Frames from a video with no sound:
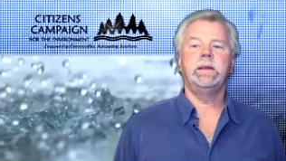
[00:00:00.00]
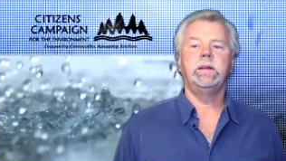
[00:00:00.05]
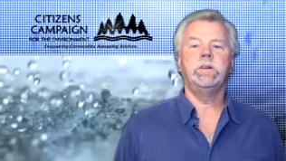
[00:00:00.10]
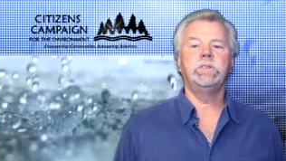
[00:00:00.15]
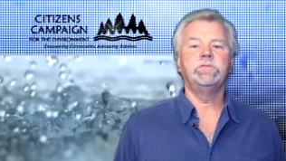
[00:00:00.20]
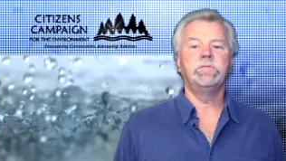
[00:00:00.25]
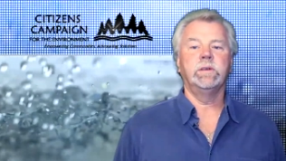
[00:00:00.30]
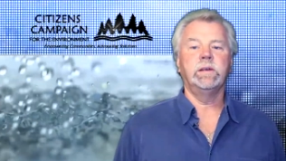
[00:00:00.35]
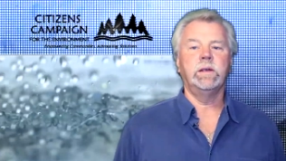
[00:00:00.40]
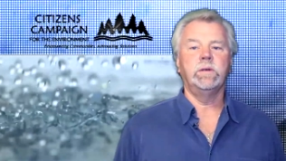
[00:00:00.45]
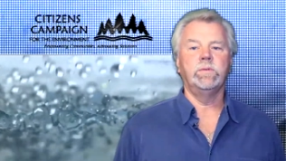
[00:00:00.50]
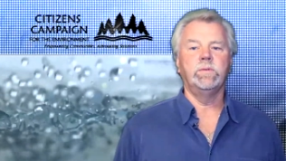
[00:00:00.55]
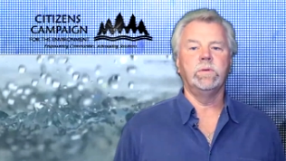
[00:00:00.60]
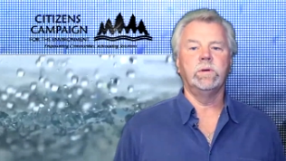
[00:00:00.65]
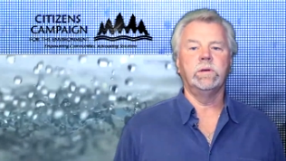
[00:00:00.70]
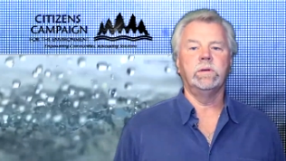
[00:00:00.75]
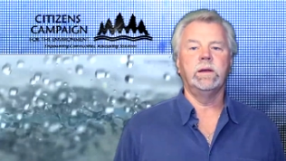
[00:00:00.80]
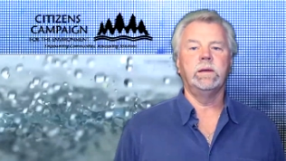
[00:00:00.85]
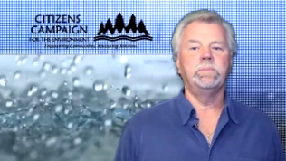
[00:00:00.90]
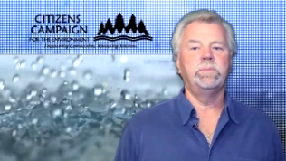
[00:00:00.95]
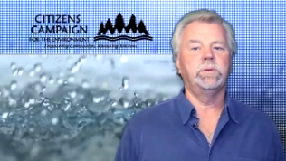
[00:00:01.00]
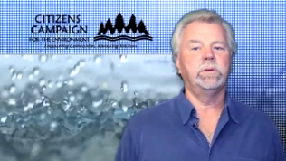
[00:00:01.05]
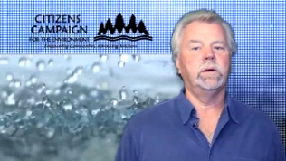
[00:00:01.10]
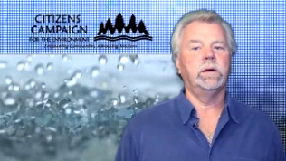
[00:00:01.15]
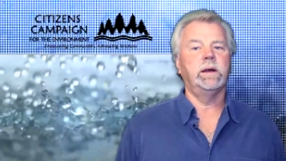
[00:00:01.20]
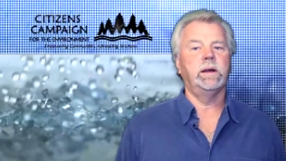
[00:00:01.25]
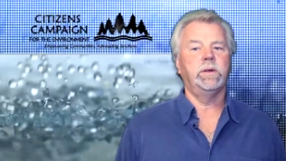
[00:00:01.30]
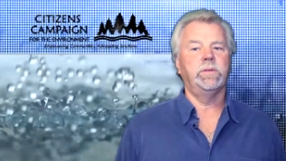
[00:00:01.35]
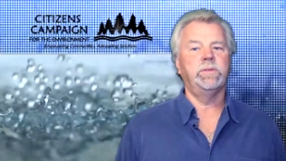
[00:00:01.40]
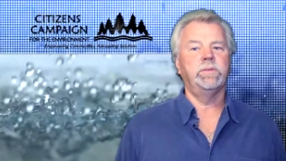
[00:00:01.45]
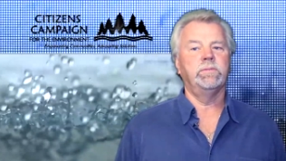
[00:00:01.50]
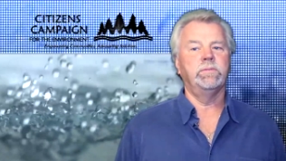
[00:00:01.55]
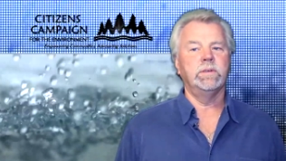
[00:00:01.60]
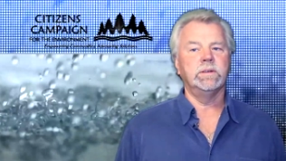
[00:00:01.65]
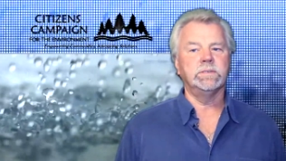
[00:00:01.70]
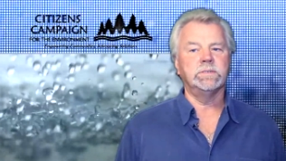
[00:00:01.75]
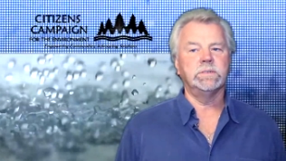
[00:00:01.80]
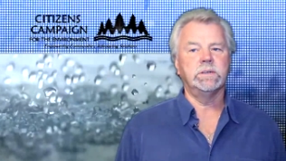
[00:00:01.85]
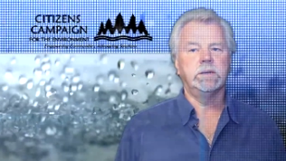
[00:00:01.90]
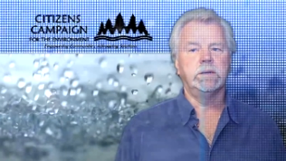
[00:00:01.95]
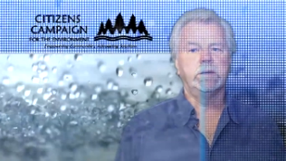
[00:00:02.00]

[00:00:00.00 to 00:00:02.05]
our drinking water and put our health at risk.